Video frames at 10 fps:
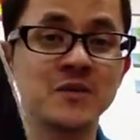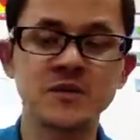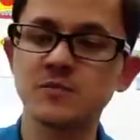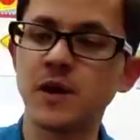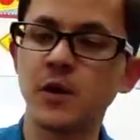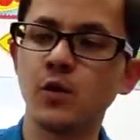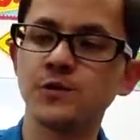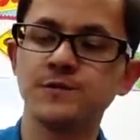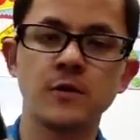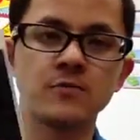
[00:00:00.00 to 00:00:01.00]
This is my
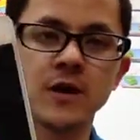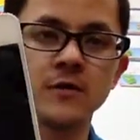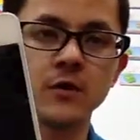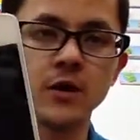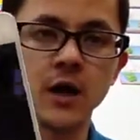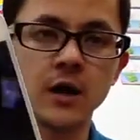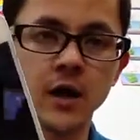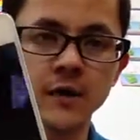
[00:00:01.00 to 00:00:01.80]
old phone, my uh,